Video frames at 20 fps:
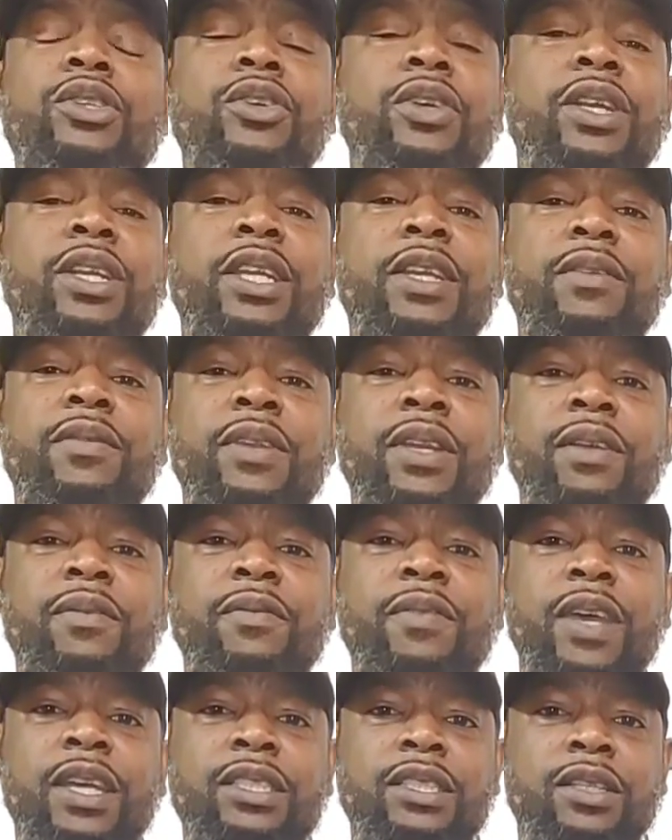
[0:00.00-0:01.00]
You can even
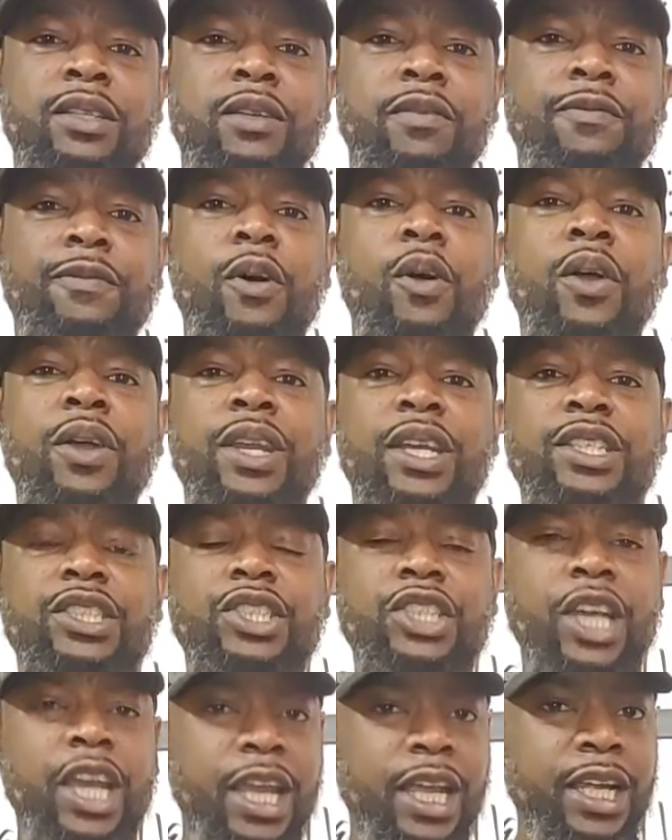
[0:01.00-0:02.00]
invest in the foreign
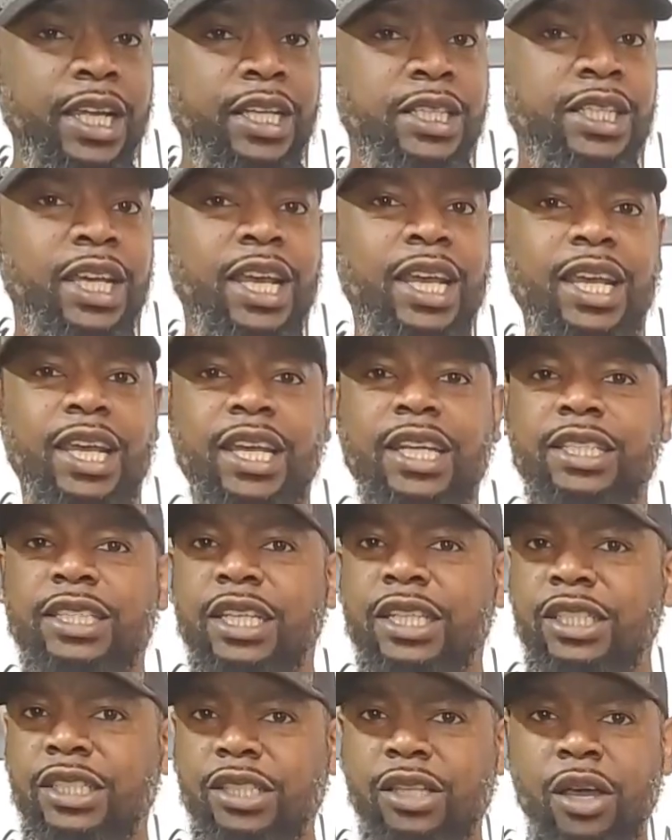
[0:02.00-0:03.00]
exchange and
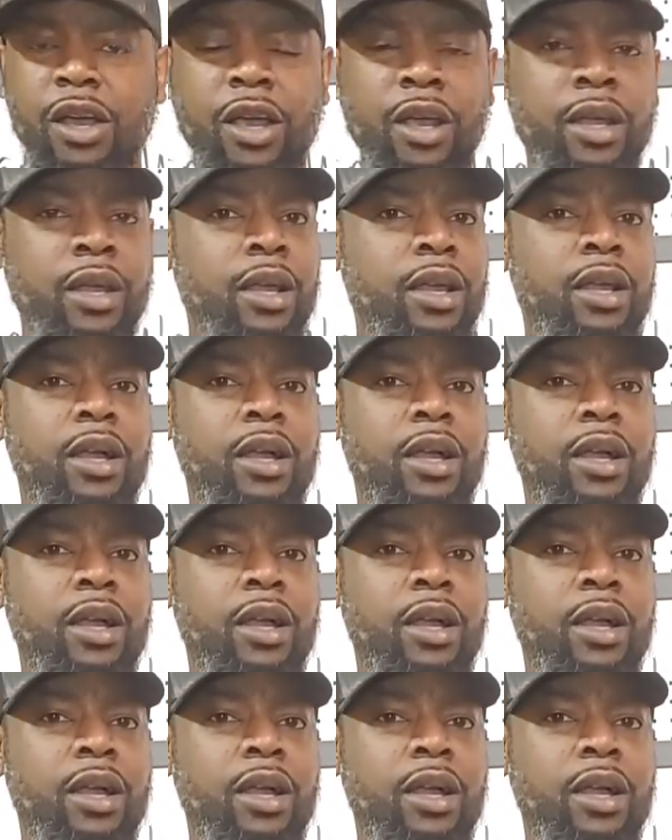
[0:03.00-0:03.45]
just start,